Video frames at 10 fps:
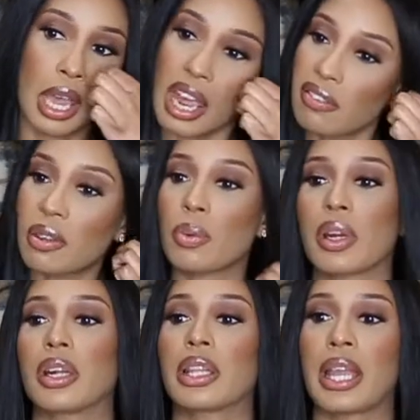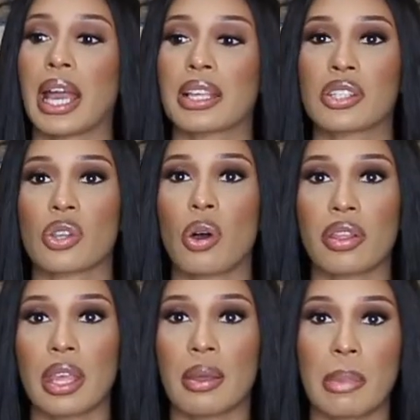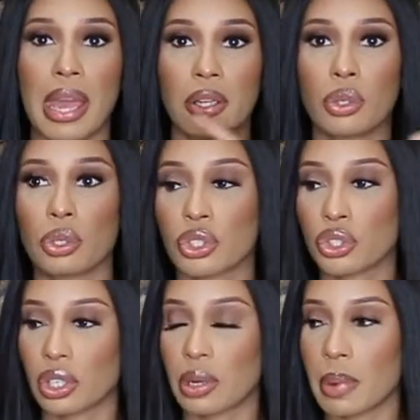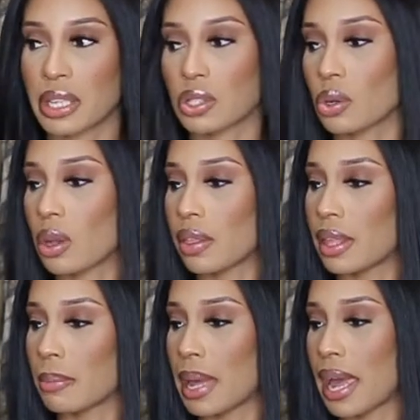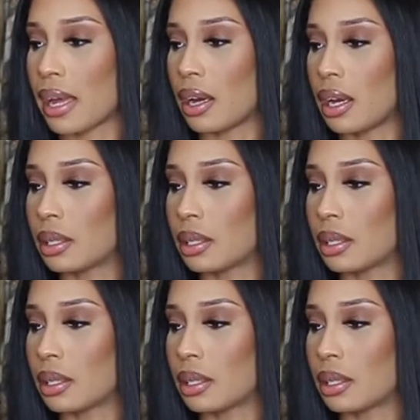Like I saw them at Nordstrom, I saw them at